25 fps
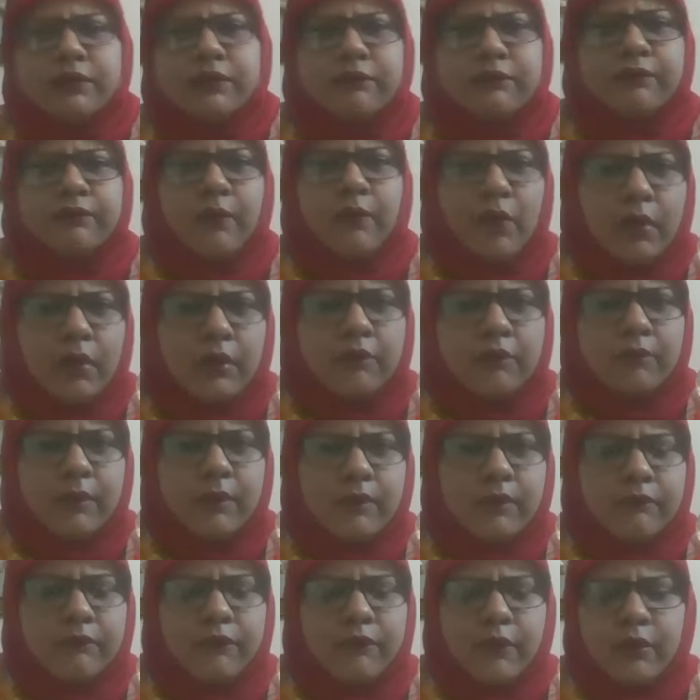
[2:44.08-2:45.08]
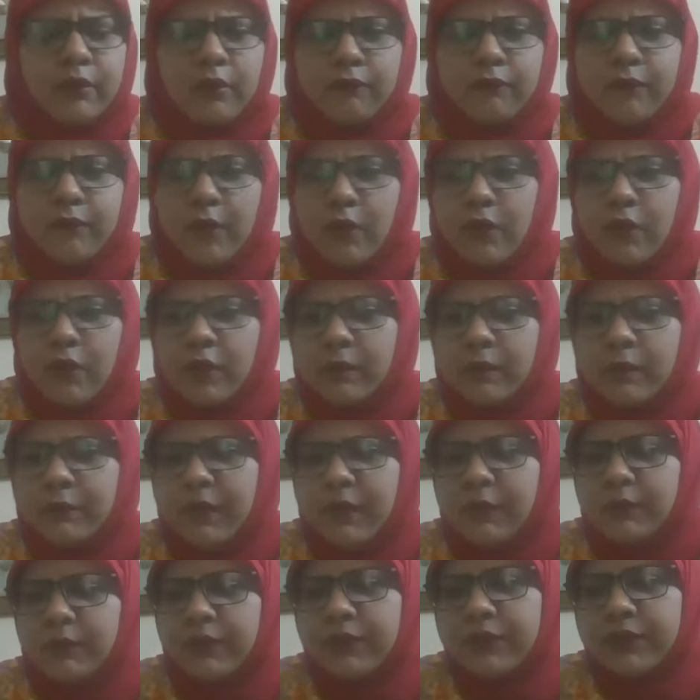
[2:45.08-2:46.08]
of all for all
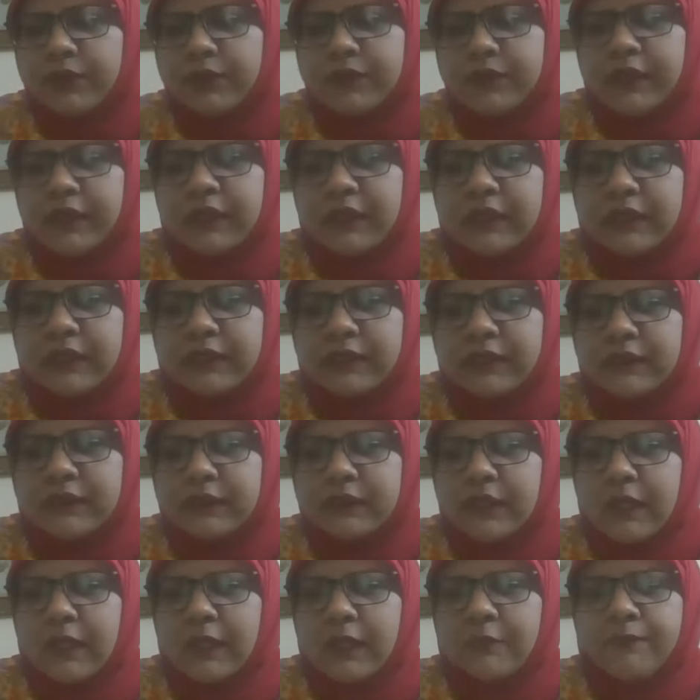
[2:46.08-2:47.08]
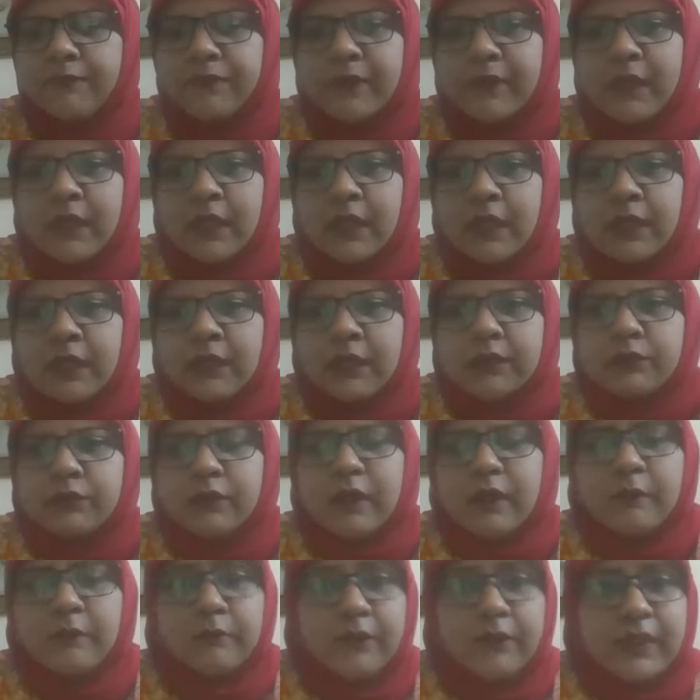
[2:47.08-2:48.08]
papers, is to
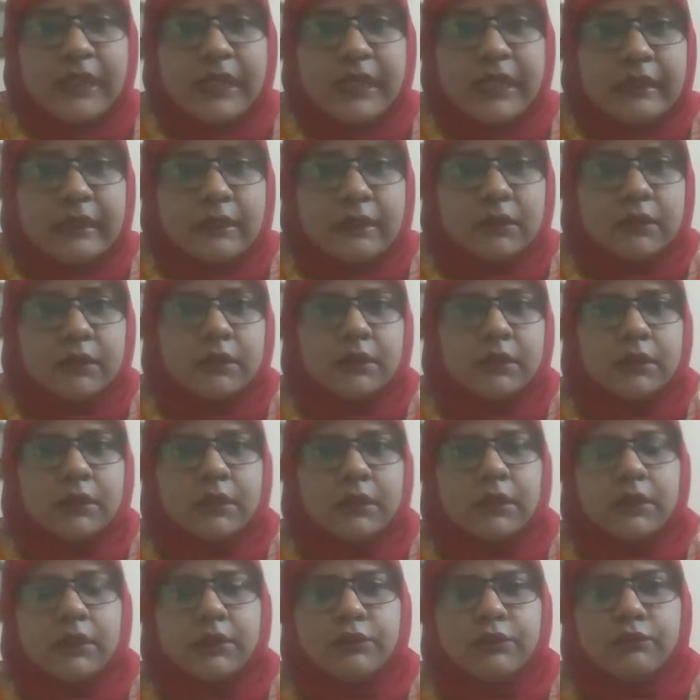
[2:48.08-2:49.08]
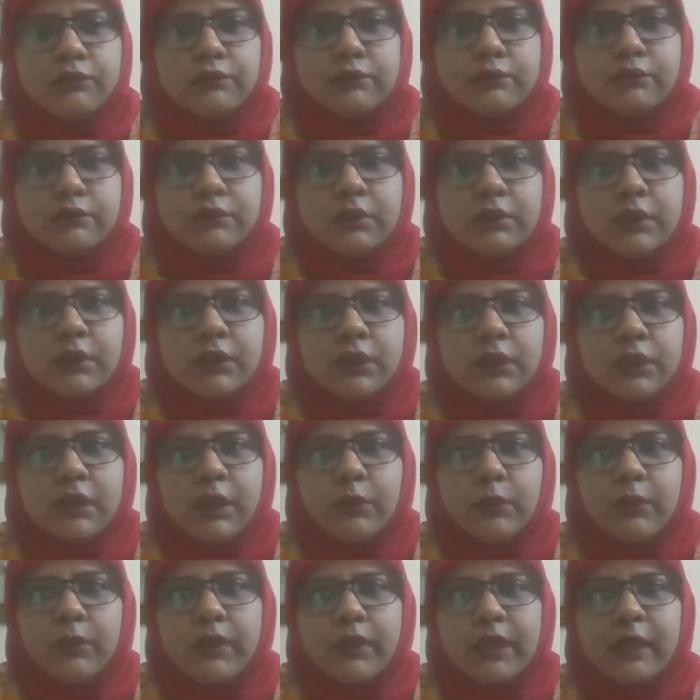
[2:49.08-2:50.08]
complete to
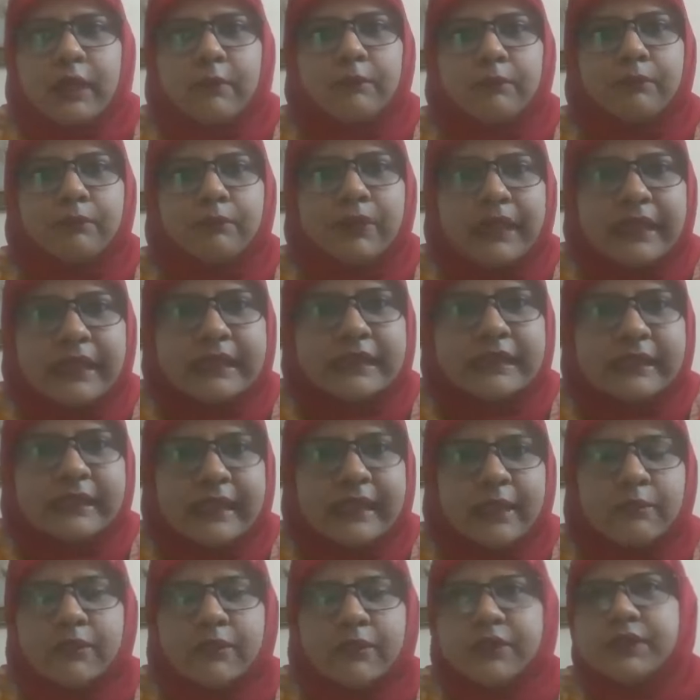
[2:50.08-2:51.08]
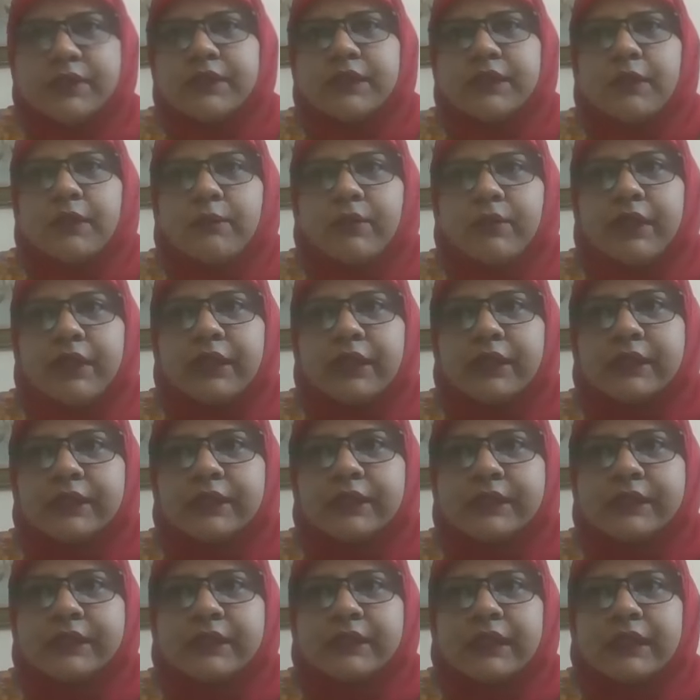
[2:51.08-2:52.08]
cover complete syllabus,
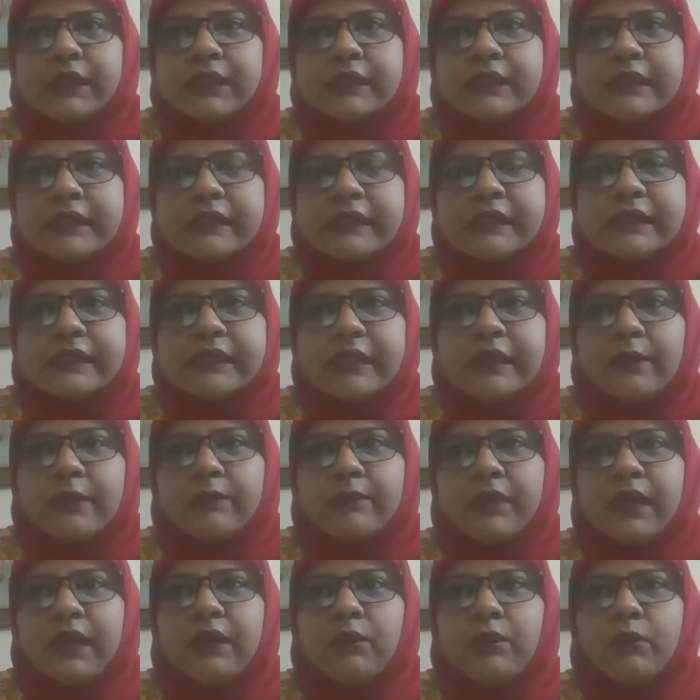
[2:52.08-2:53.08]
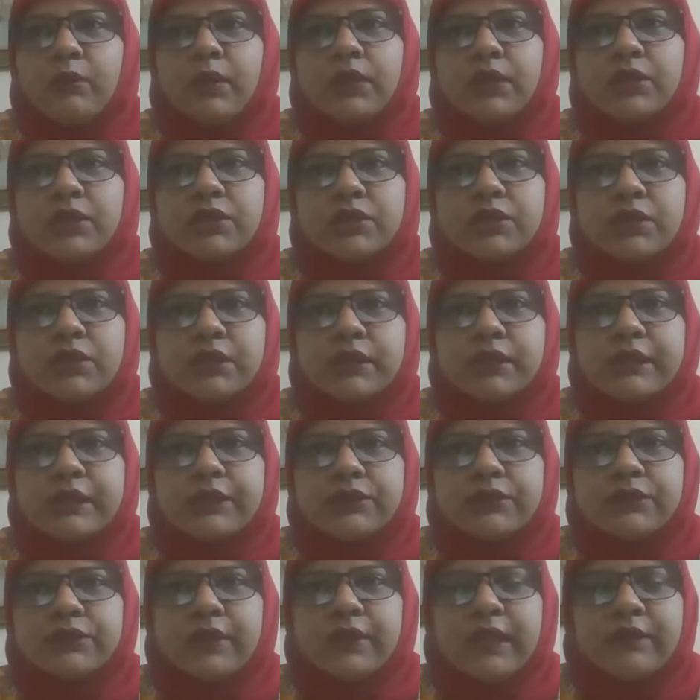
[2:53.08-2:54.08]
because this is something which
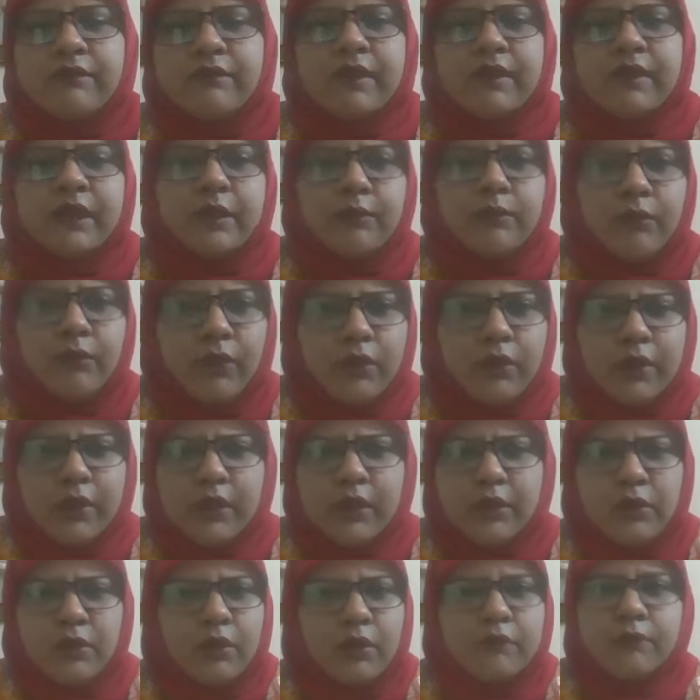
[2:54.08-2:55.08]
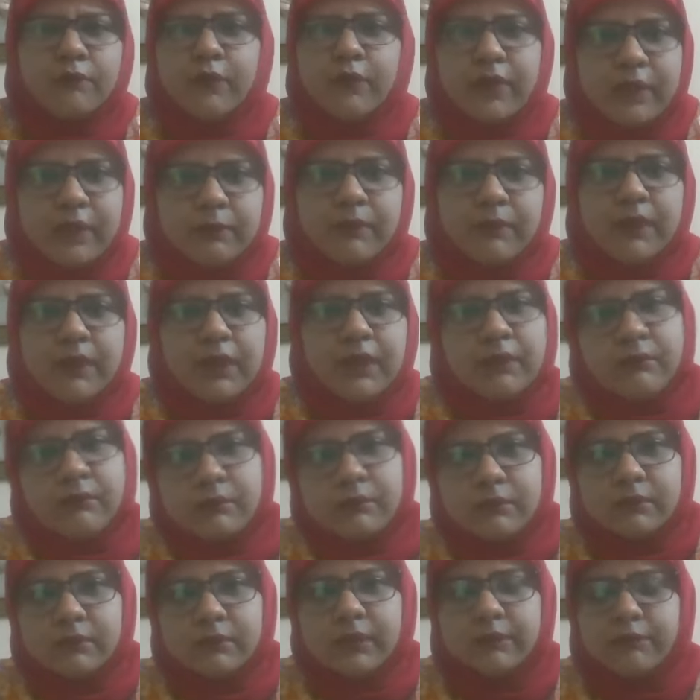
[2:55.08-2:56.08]
is really very important, not for APM
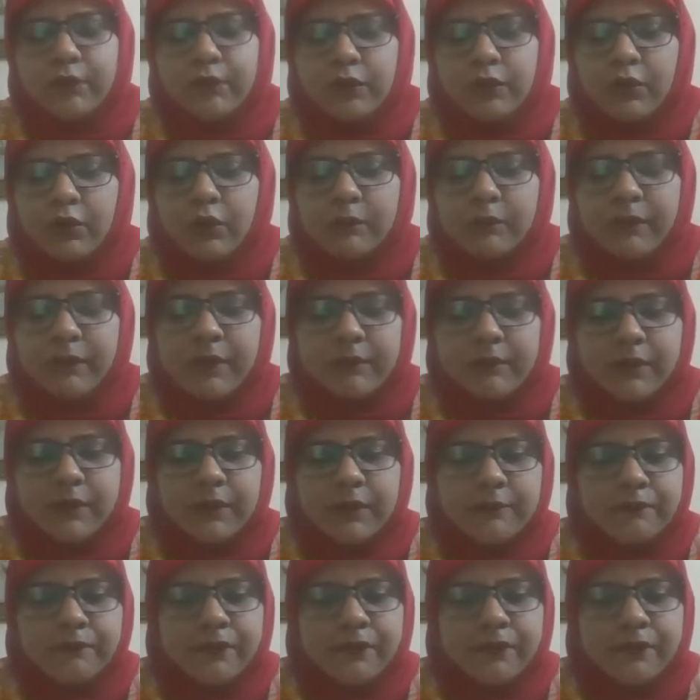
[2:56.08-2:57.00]
but for all paper.